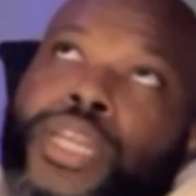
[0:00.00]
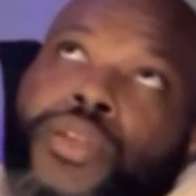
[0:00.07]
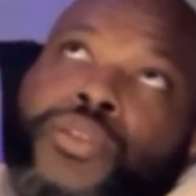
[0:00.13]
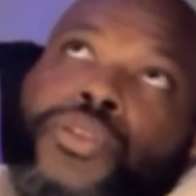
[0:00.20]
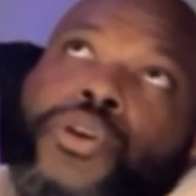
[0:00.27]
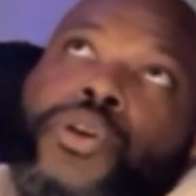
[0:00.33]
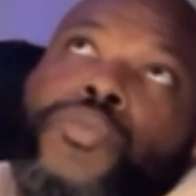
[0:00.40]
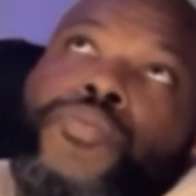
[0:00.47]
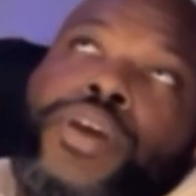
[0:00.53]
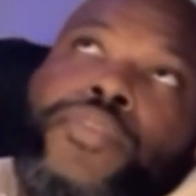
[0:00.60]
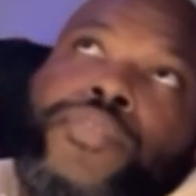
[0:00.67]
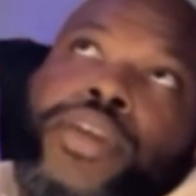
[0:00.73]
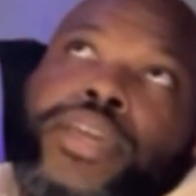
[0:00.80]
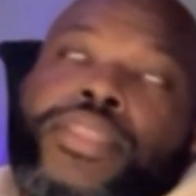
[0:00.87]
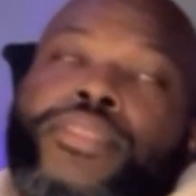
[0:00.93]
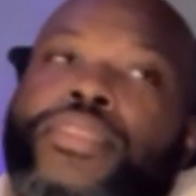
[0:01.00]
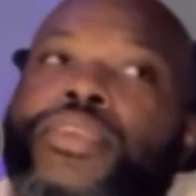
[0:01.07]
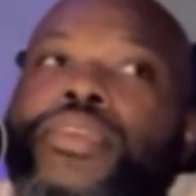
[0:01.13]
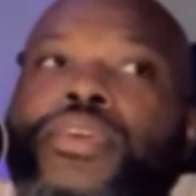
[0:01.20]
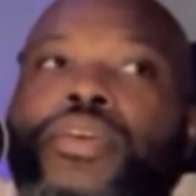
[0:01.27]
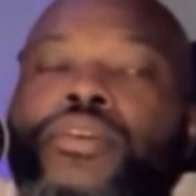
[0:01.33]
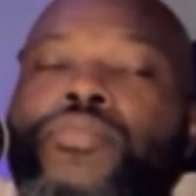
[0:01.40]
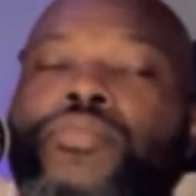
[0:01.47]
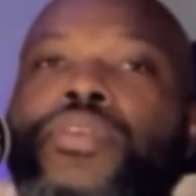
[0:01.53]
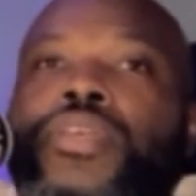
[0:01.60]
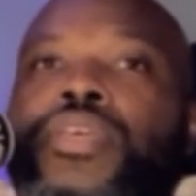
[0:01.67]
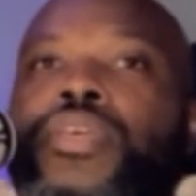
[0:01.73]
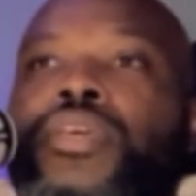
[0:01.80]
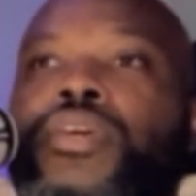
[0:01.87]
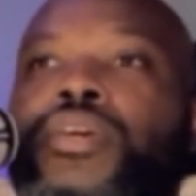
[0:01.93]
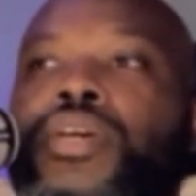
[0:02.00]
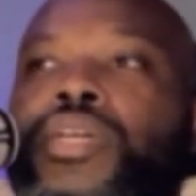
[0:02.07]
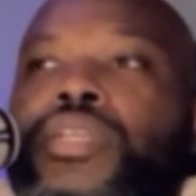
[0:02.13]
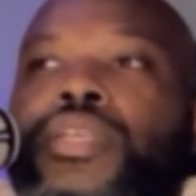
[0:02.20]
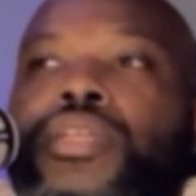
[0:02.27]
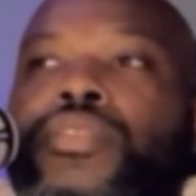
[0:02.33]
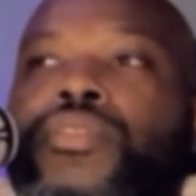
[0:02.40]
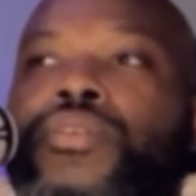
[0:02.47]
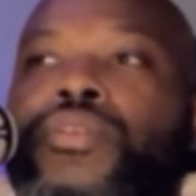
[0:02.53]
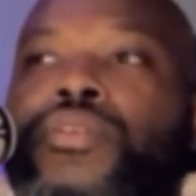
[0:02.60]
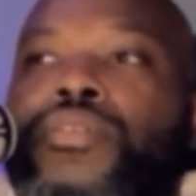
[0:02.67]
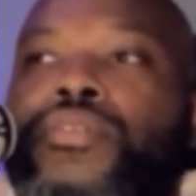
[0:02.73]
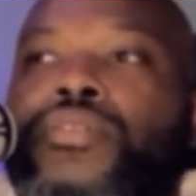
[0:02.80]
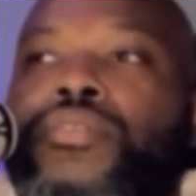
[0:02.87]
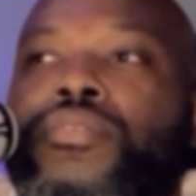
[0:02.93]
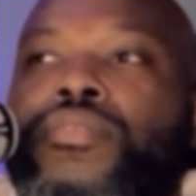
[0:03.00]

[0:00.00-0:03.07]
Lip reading: I don't know if I could think of another